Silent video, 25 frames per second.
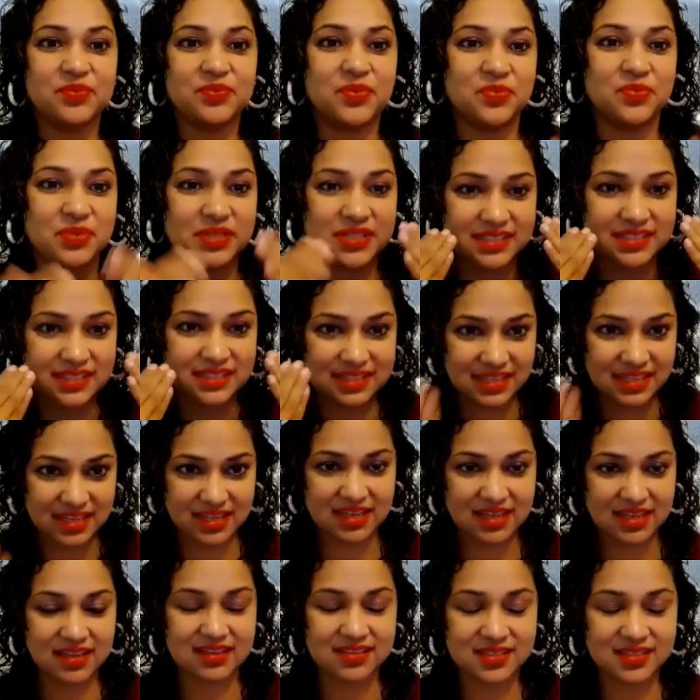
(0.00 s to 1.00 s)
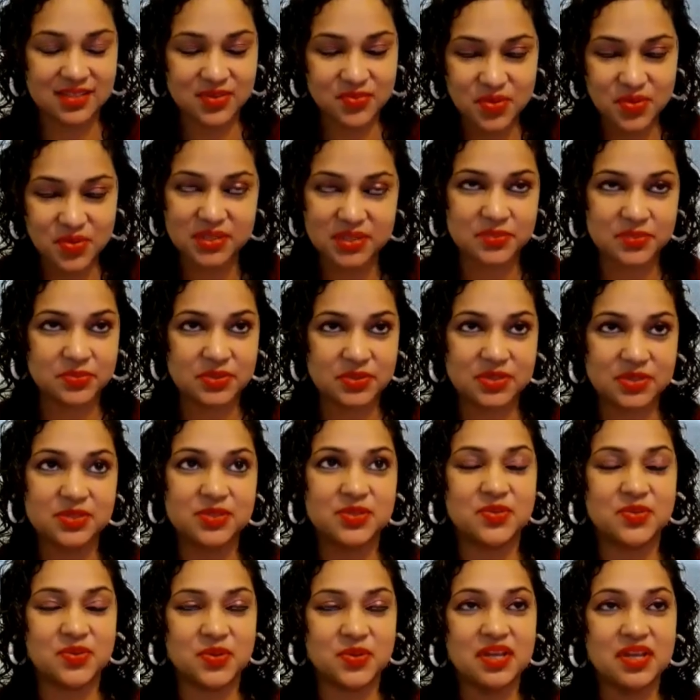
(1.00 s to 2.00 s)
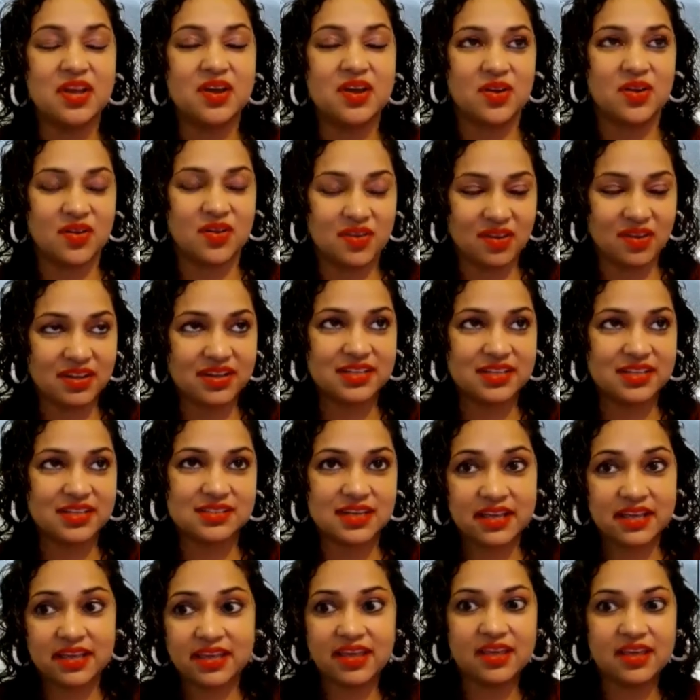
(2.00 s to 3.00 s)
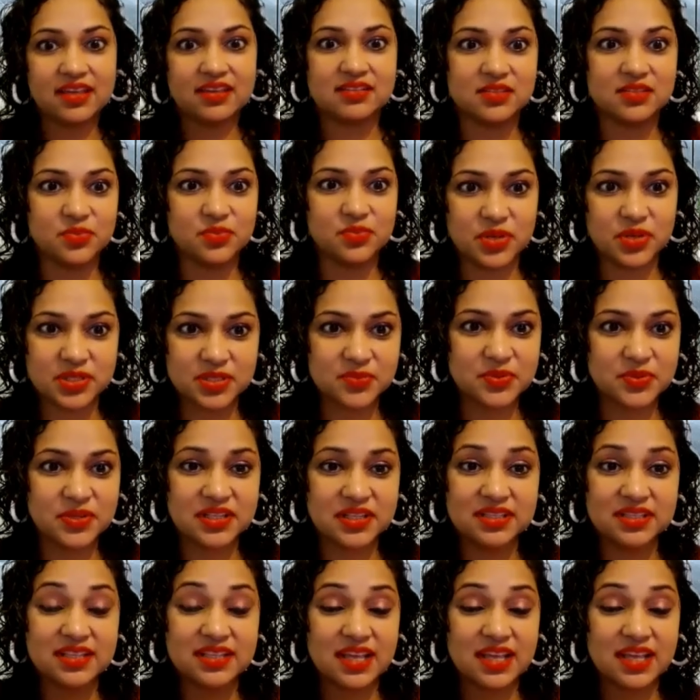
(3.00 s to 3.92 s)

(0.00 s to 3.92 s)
We're saying it's impossible. So God is like, yeah, it's impossible.